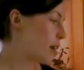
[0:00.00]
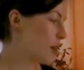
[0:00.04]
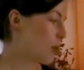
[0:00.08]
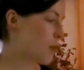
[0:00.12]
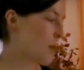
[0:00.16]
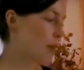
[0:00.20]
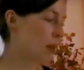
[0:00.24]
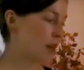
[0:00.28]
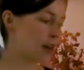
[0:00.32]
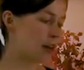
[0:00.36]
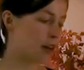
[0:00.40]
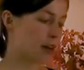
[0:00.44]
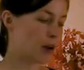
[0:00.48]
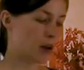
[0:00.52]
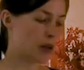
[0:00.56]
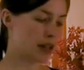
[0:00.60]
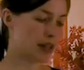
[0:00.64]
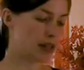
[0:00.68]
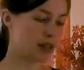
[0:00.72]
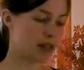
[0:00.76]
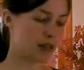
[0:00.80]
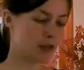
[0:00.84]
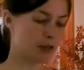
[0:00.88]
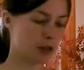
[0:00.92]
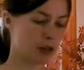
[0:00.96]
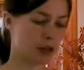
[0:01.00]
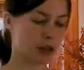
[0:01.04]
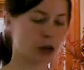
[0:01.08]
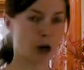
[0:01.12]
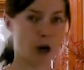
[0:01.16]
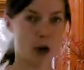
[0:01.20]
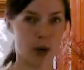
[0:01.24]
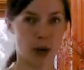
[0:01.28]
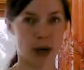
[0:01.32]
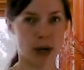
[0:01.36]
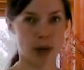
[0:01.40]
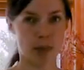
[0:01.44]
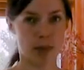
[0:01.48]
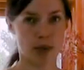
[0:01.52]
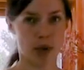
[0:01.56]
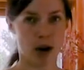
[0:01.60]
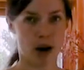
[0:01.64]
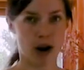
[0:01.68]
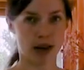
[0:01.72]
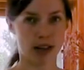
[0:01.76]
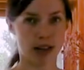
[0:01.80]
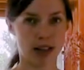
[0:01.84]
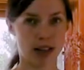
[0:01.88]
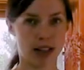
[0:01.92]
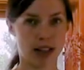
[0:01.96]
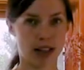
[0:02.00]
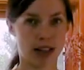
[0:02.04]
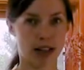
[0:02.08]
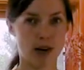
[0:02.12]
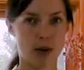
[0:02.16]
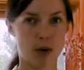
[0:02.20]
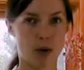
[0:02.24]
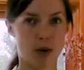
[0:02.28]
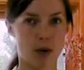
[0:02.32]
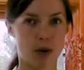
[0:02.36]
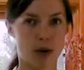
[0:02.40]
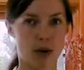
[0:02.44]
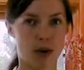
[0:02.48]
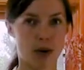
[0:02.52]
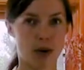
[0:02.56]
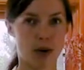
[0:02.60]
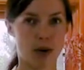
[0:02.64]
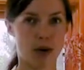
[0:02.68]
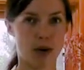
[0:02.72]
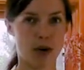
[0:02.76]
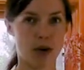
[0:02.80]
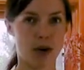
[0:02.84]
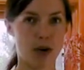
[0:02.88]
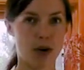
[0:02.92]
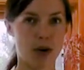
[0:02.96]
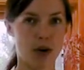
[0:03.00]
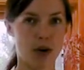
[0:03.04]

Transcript: You might notice if you're growing broccoli or